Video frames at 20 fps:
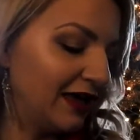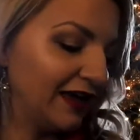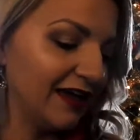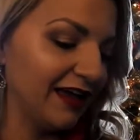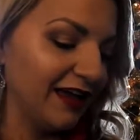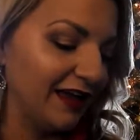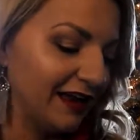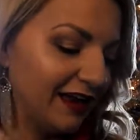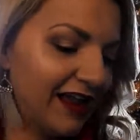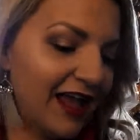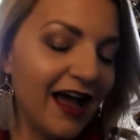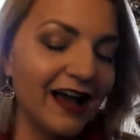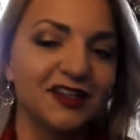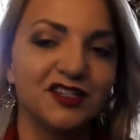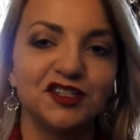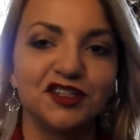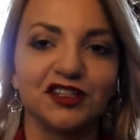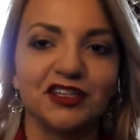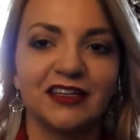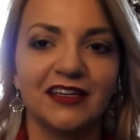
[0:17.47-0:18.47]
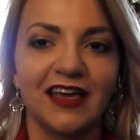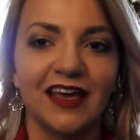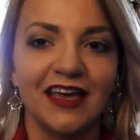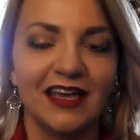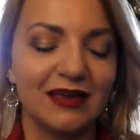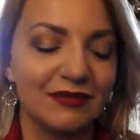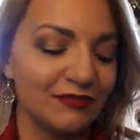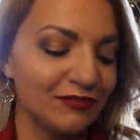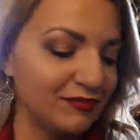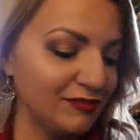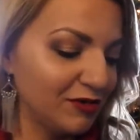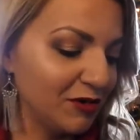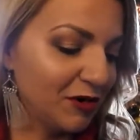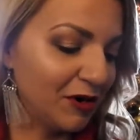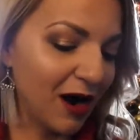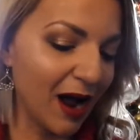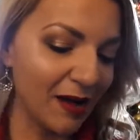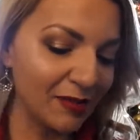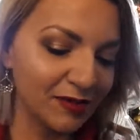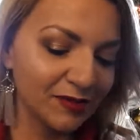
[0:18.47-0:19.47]
and it actually came
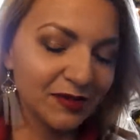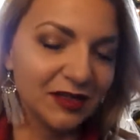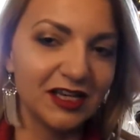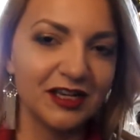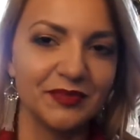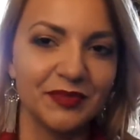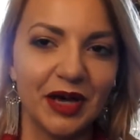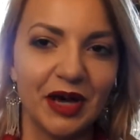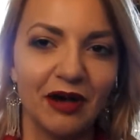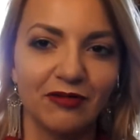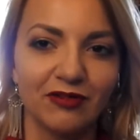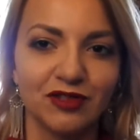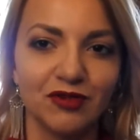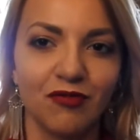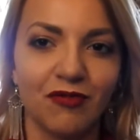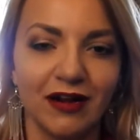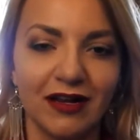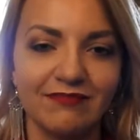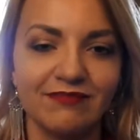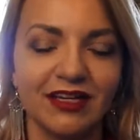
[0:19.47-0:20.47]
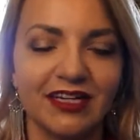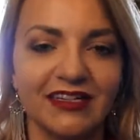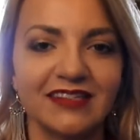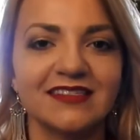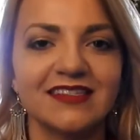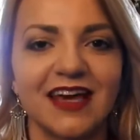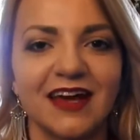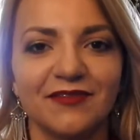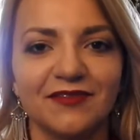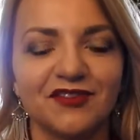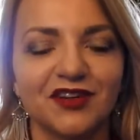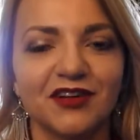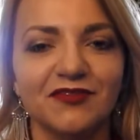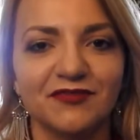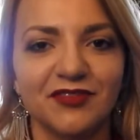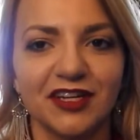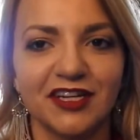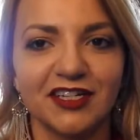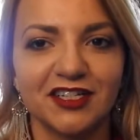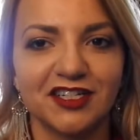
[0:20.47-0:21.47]
probably about 20 minutes after I
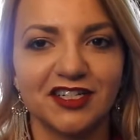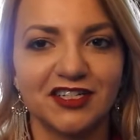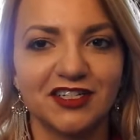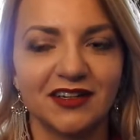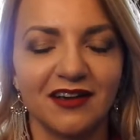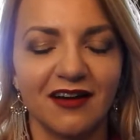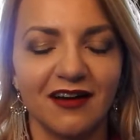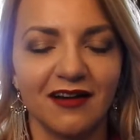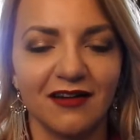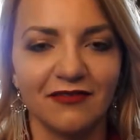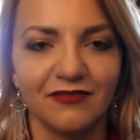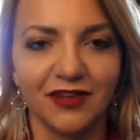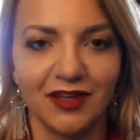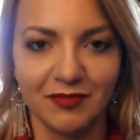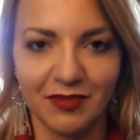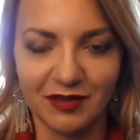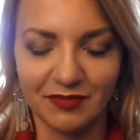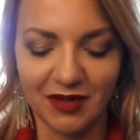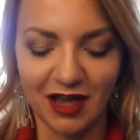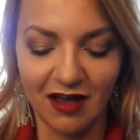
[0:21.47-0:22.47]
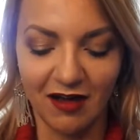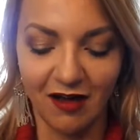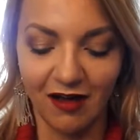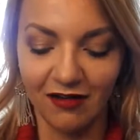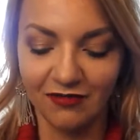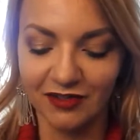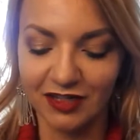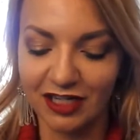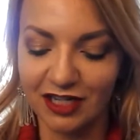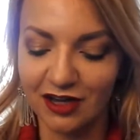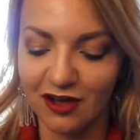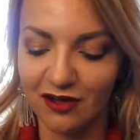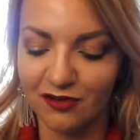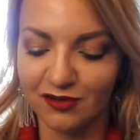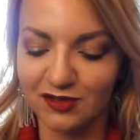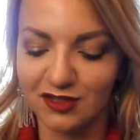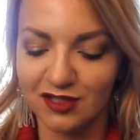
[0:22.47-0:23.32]
finished uh, filming my haul video.